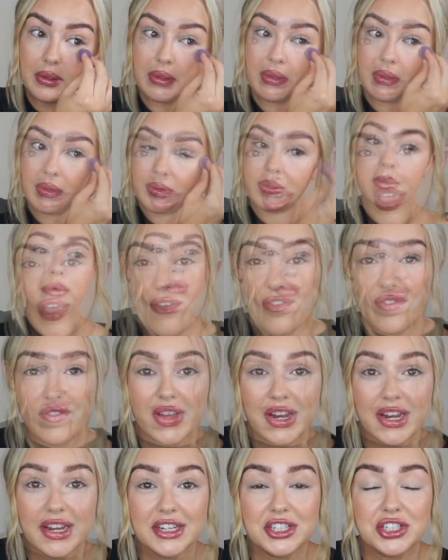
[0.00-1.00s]
The
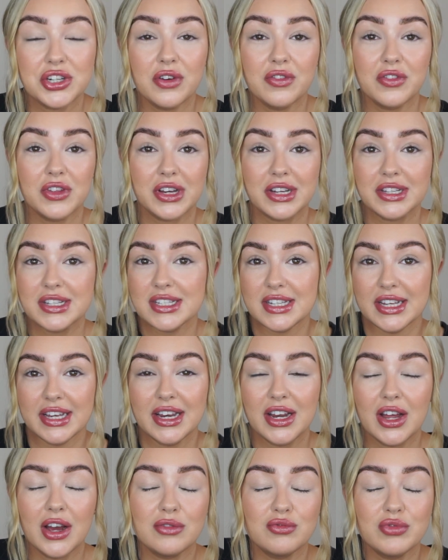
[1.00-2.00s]
finish of the
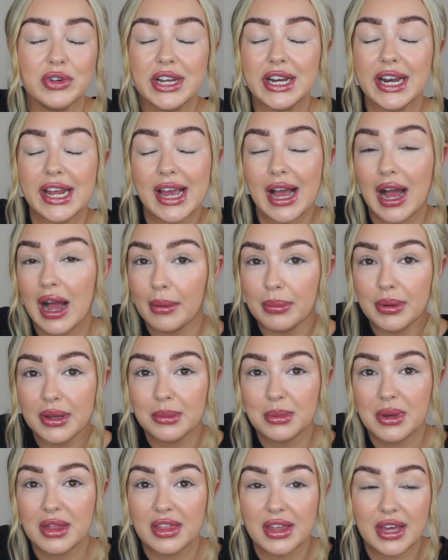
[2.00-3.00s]
concealer, really happy
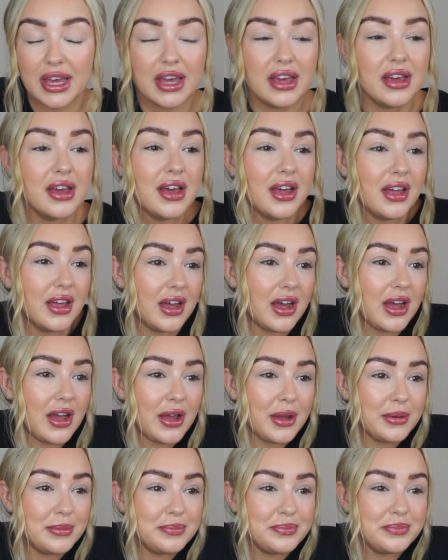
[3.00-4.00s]
with it.
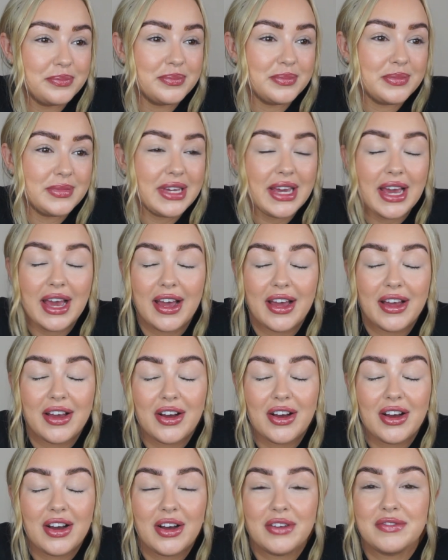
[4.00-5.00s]
Yeah,
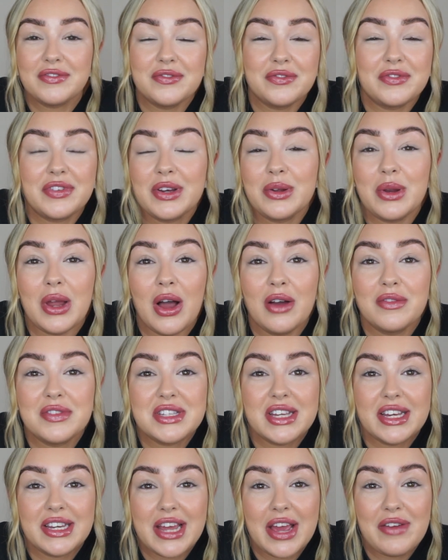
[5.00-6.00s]
I feel like I've
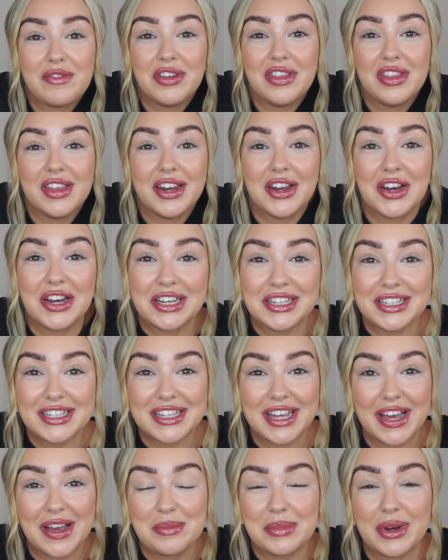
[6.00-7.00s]
said everything I can
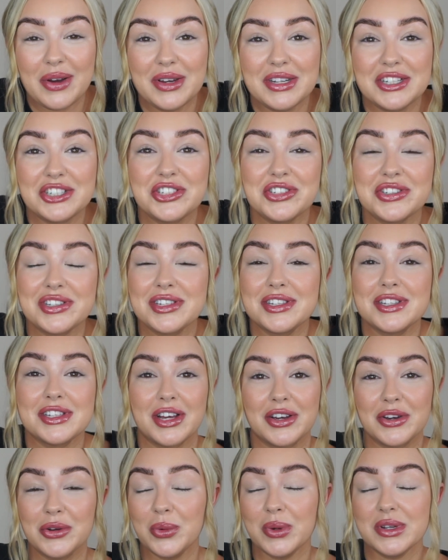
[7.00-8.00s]
say about it. It's just
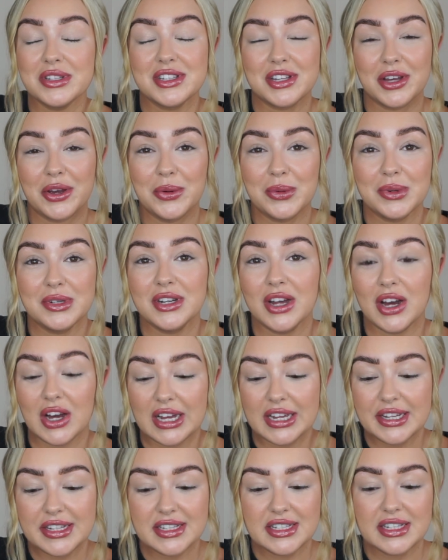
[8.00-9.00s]
so
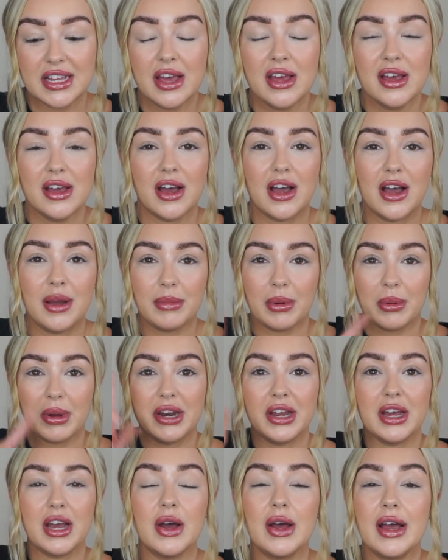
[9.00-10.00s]
nice. I'm going
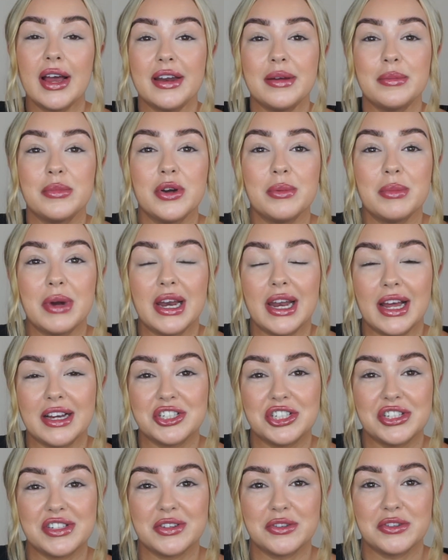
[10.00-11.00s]
to go ahead and put my
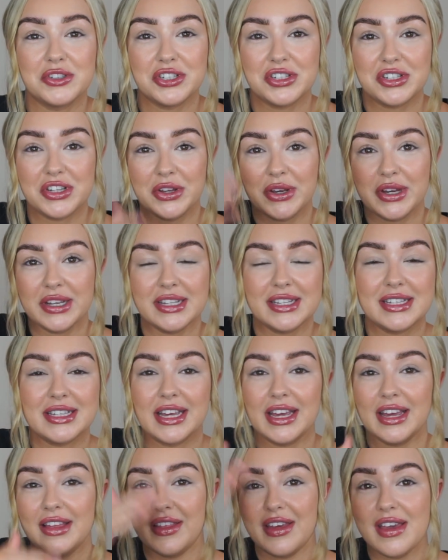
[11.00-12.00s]
lashes on just so you can
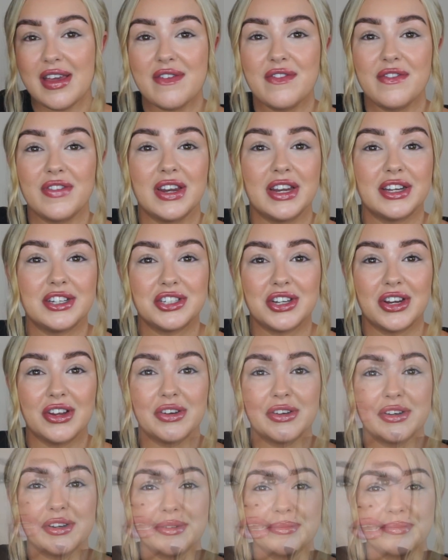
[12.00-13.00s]
see the finished
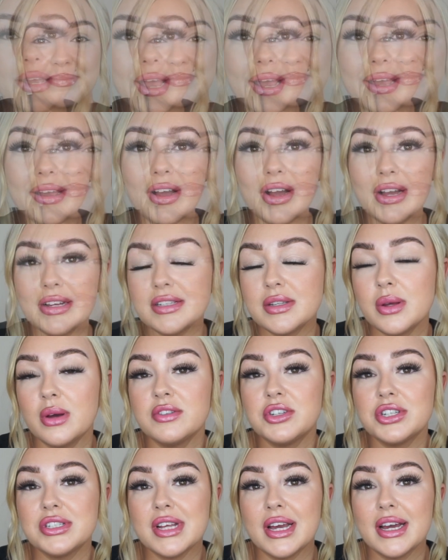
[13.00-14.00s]
look. Okay guys, so
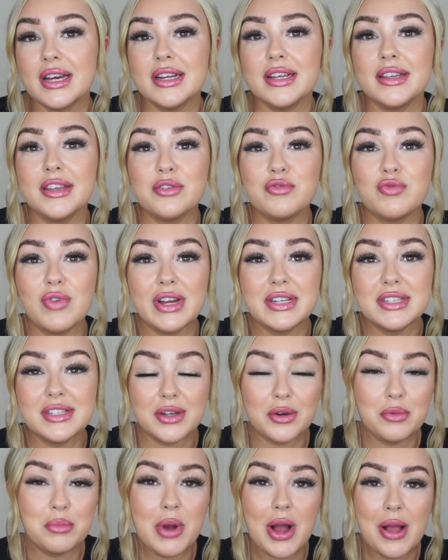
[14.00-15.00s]
I've just added the rest
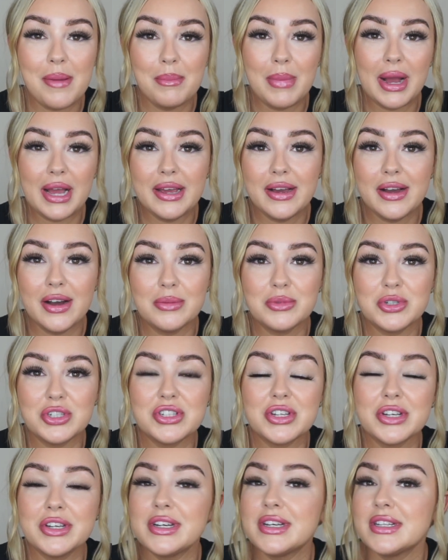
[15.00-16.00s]
of my makeup just
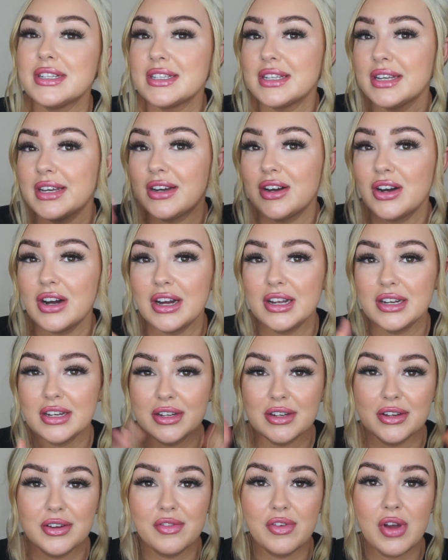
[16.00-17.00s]
so you can see kind
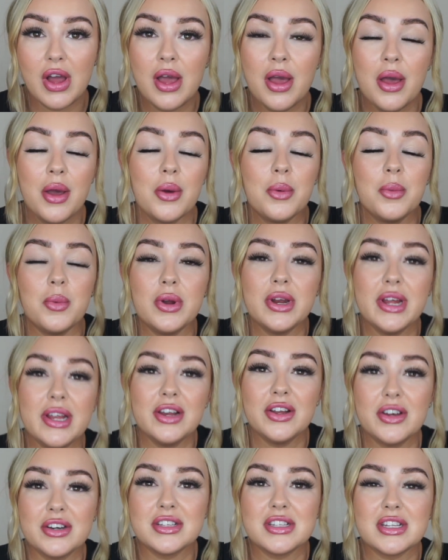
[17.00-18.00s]
of what it
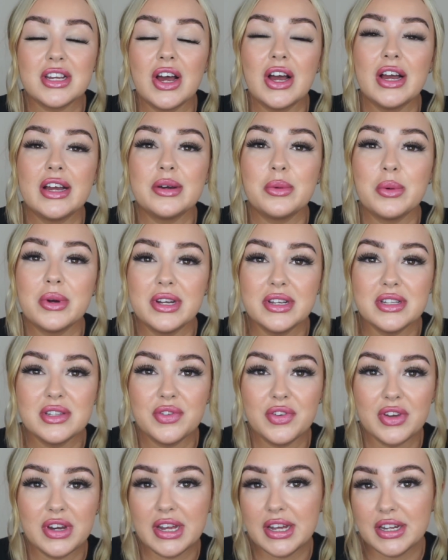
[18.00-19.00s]
looks like when it's
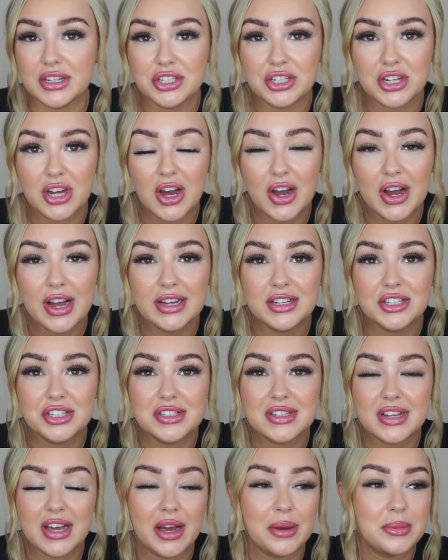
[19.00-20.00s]
finished. I
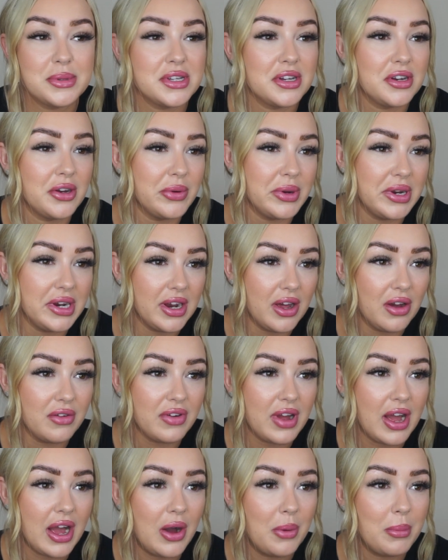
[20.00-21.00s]
just absolutely love
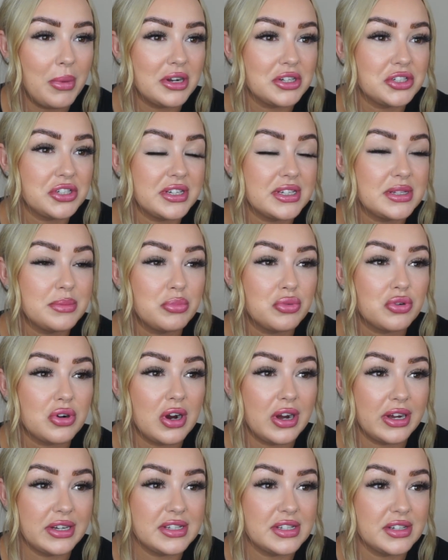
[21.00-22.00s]
how much this
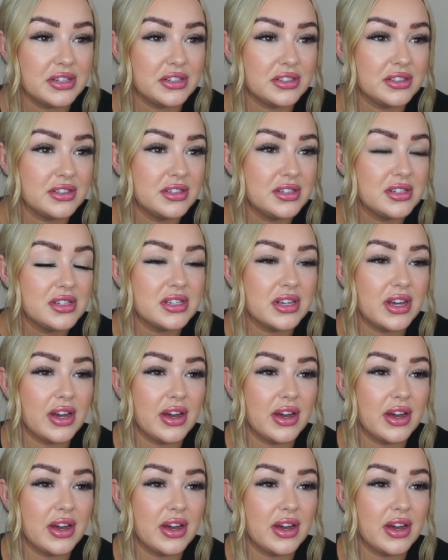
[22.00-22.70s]
brightens.